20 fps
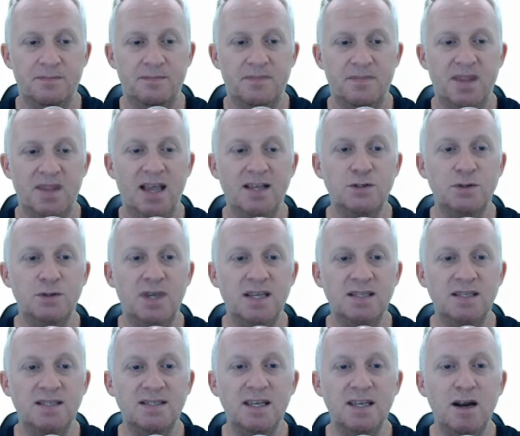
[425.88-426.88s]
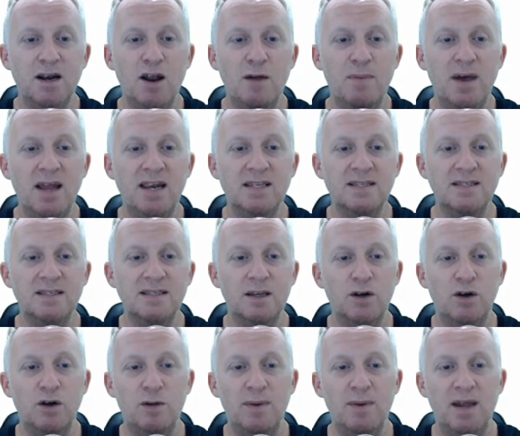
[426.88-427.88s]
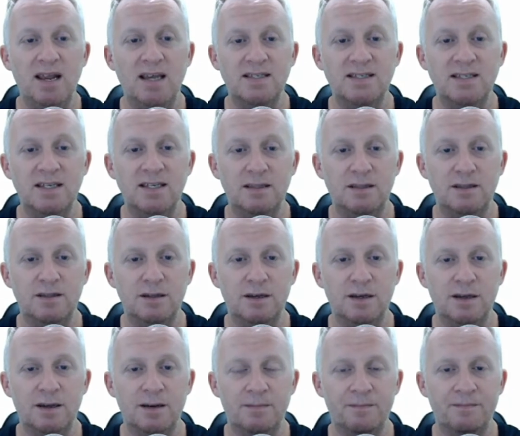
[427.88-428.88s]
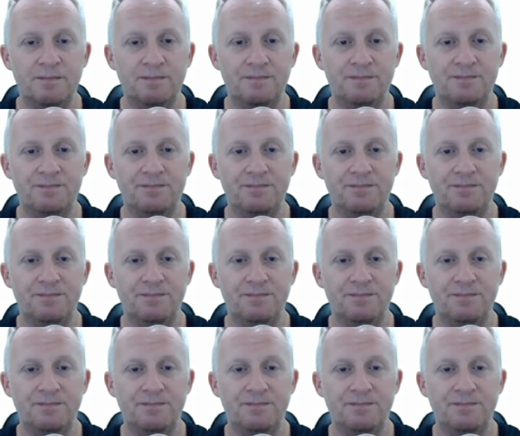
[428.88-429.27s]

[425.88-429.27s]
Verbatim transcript: As you can see, globalized, globalized um,